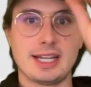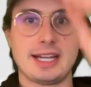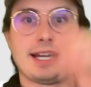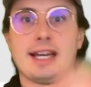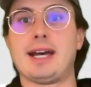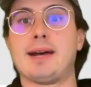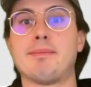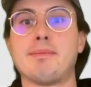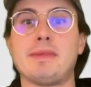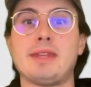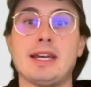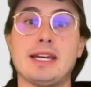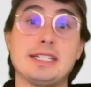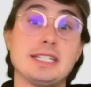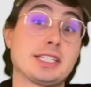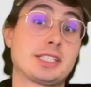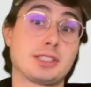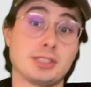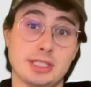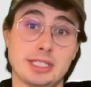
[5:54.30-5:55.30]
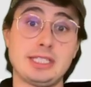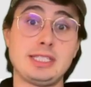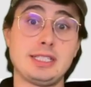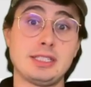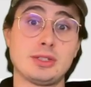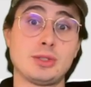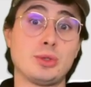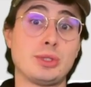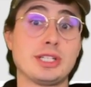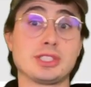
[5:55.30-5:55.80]
Um, additionally,
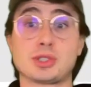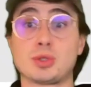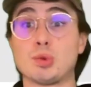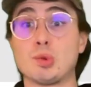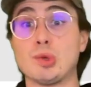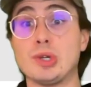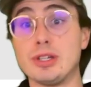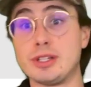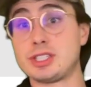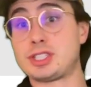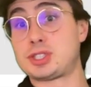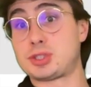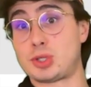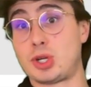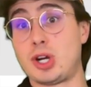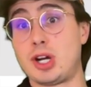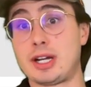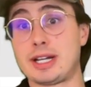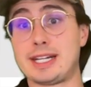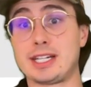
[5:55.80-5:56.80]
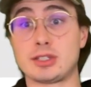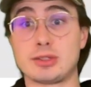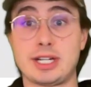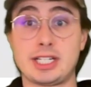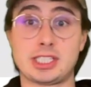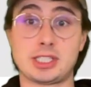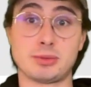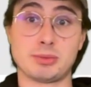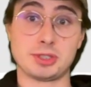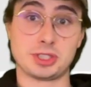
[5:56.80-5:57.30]
Hudi has a really strong
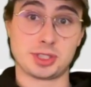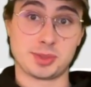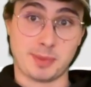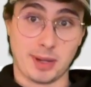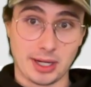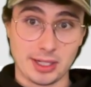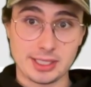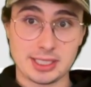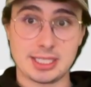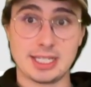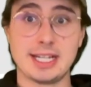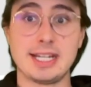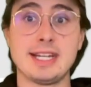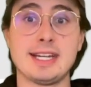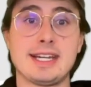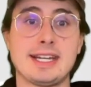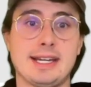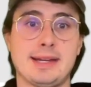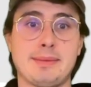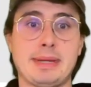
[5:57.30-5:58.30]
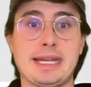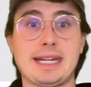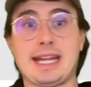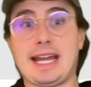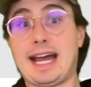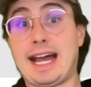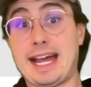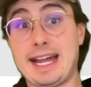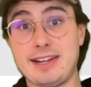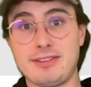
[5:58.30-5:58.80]
integration with Spark um, and
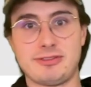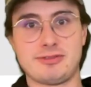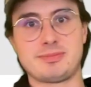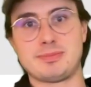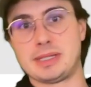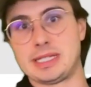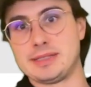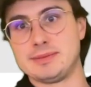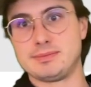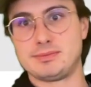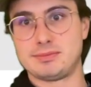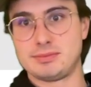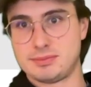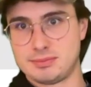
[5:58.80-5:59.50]
Hive, but